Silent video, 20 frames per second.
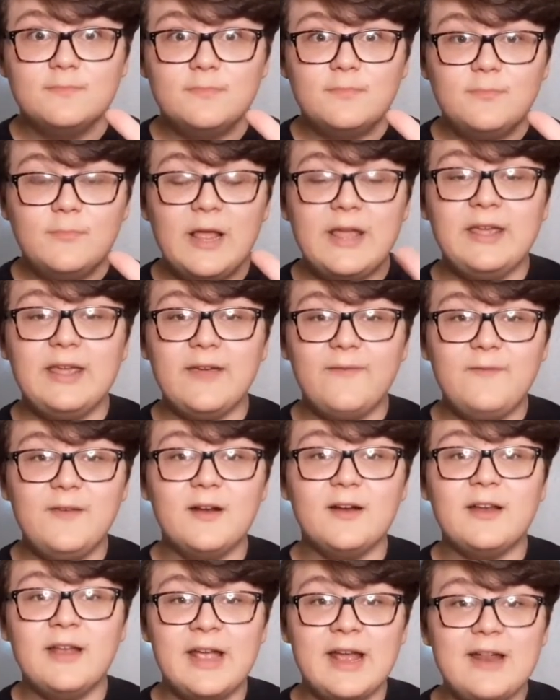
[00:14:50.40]
like if
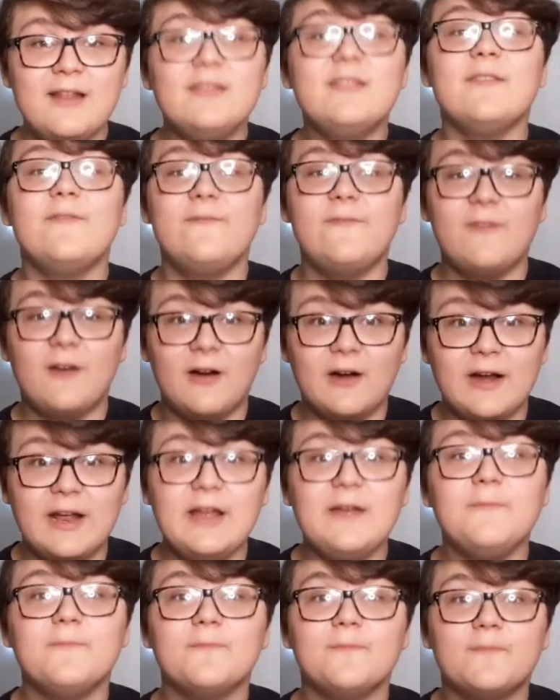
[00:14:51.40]
your kid is a
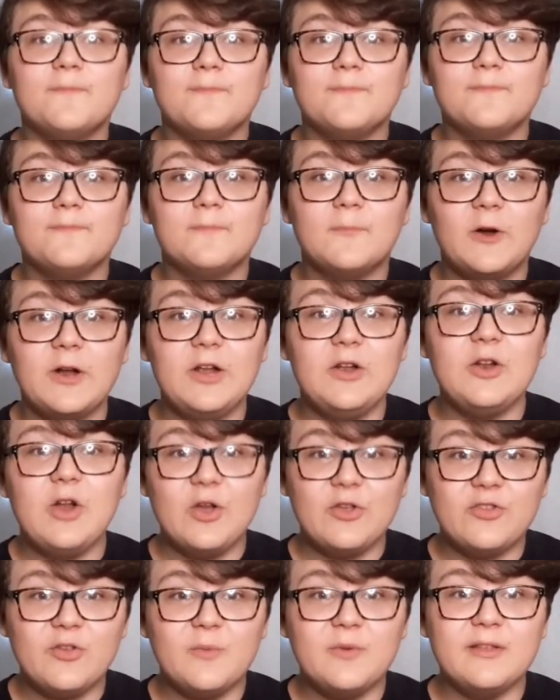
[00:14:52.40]
furry or you
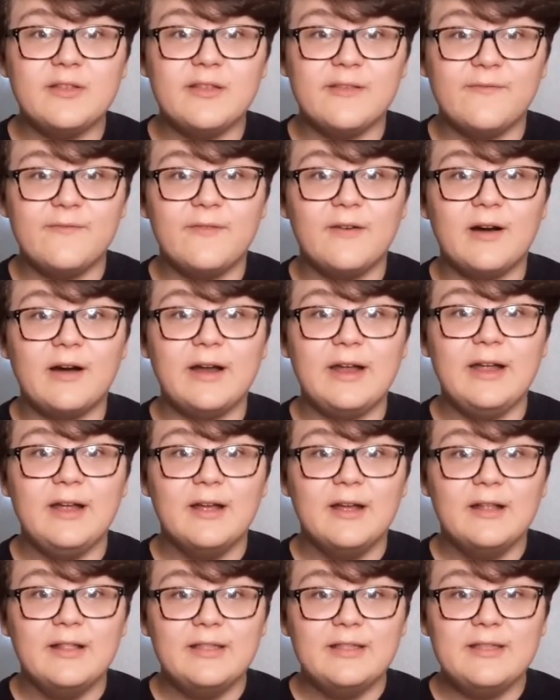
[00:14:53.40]
know someone's a furry
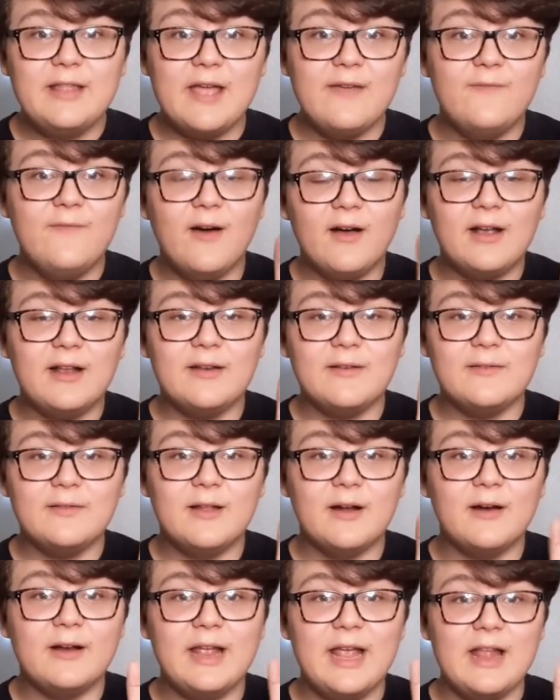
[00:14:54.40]
they fucking
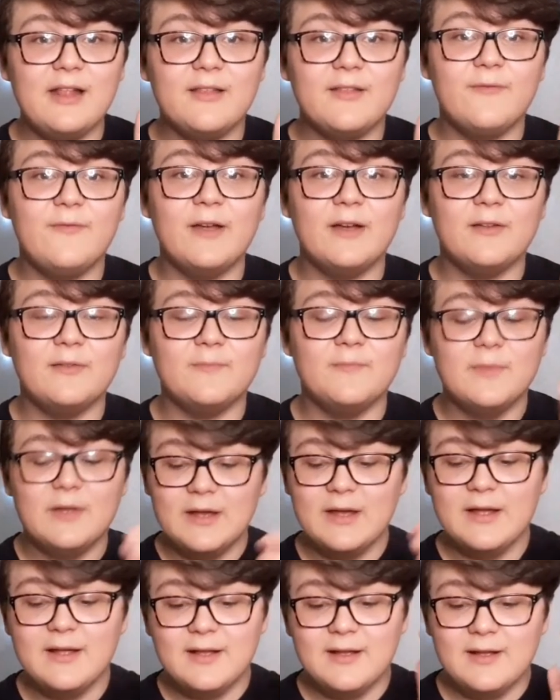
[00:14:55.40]
their kids fail
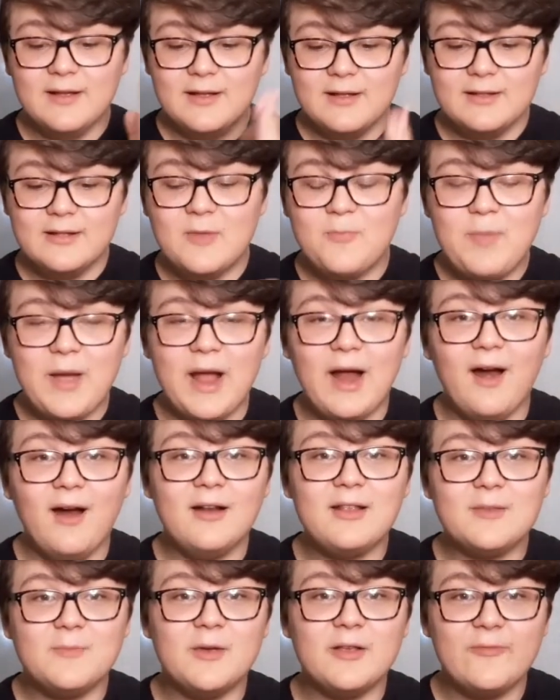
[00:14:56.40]
the
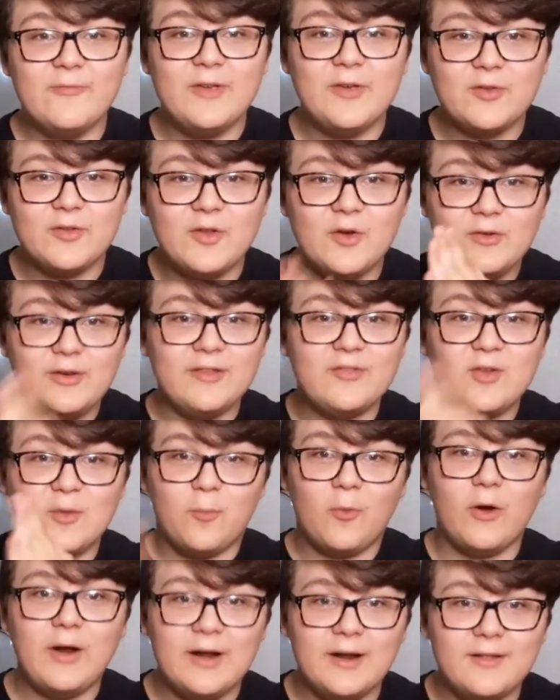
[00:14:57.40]
parents must feel so
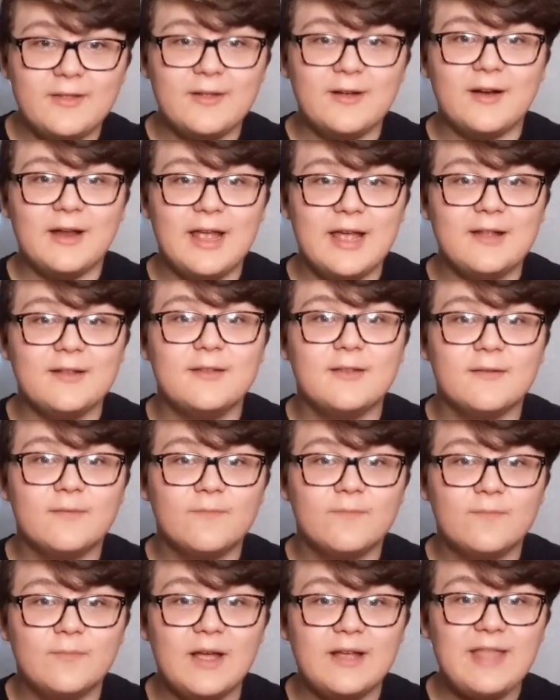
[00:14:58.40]
disappointed in their kids
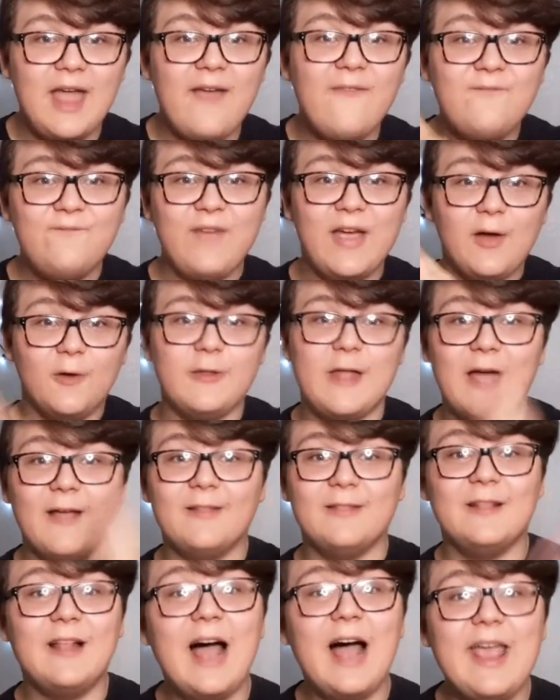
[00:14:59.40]
like they failed
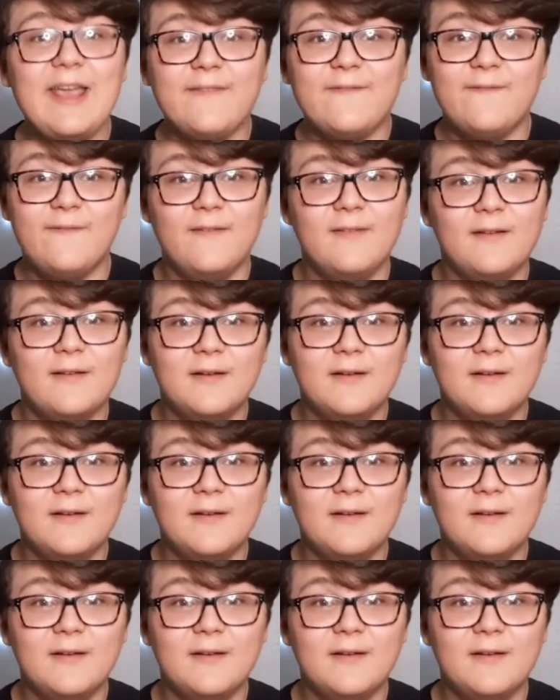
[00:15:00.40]
at life